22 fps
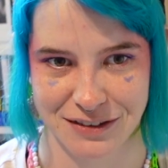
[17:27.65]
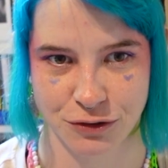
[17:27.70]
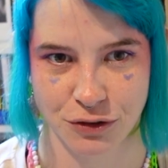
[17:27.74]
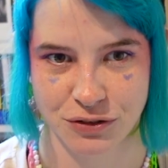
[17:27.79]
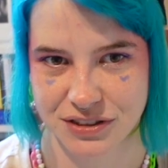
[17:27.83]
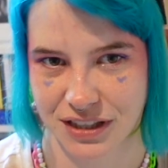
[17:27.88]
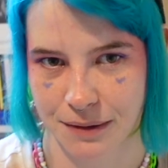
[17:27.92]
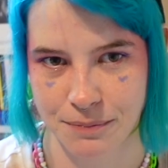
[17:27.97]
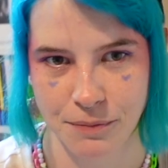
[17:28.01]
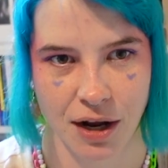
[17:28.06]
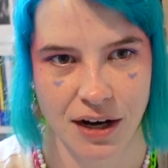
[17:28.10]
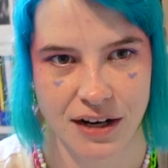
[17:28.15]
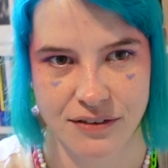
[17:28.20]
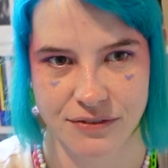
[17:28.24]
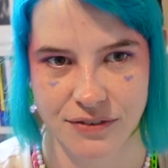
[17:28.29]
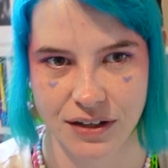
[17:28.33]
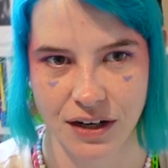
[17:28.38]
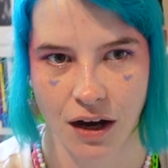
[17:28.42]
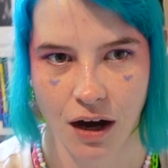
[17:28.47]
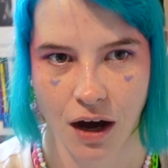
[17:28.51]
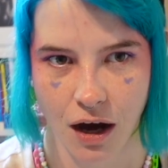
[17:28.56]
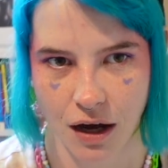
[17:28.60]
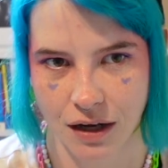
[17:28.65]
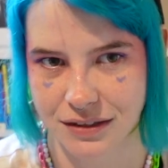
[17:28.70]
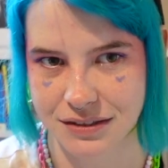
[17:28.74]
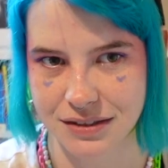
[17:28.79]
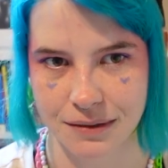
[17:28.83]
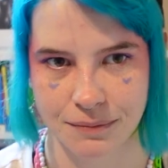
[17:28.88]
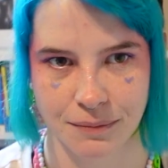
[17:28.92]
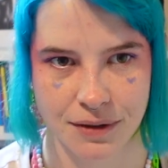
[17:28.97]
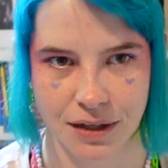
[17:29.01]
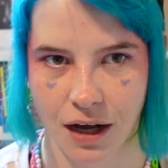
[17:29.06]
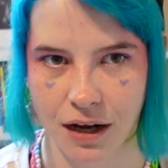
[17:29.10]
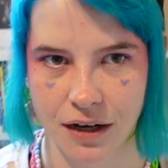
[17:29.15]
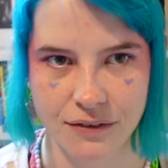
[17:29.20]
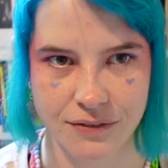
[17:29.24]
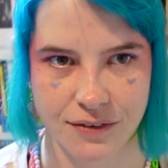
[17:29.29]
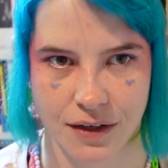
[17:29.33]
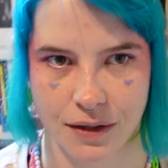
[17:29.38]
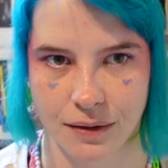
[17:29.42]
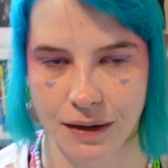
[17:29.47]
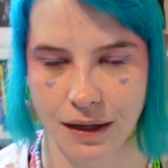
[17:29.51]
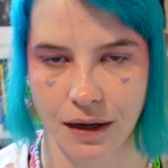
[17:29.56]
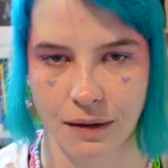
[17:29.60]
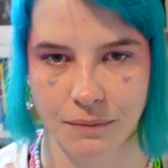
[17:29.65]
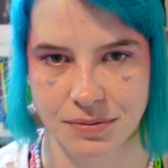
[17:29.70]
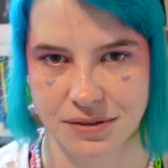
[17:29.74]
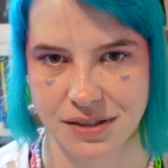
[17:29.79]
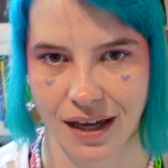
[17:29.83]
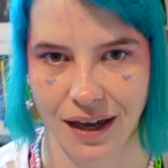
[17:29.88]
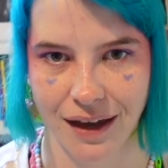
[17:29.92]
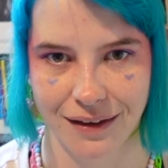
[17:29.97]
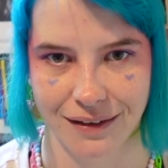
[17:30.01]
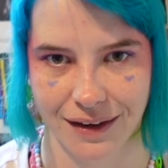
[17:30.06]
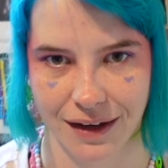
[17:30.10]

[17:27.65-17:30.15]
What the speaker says: So I was like, I'm not even upset.